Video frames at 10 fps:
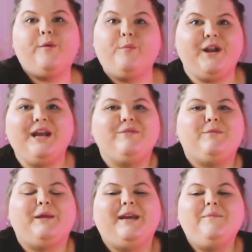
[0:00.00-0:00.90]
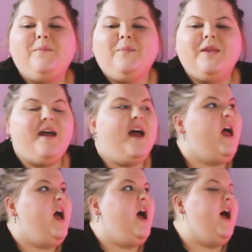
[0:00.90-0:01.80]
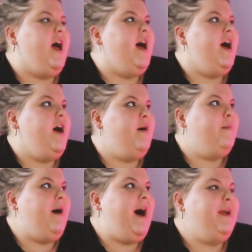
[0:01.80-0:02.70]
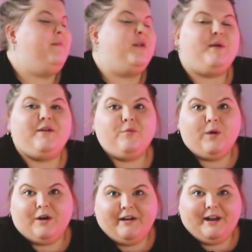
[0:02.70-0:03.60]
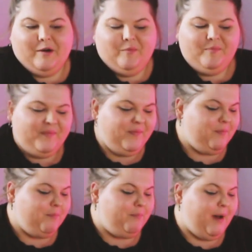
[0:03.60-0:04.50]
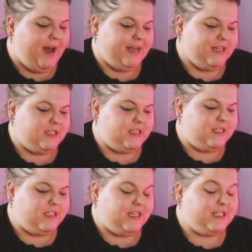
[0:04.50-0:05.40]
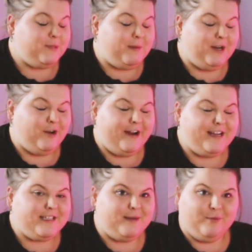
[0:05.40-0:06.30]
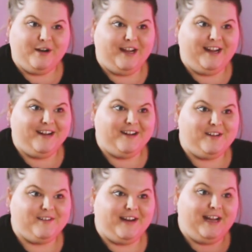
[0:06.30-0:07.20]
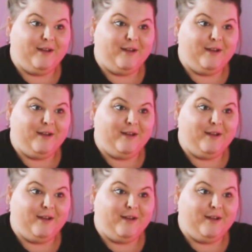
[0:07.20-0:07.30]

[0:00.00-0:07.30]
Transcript: Morning, everybody. Um, I'm on a break from work right now, but it's been a crazy morning already.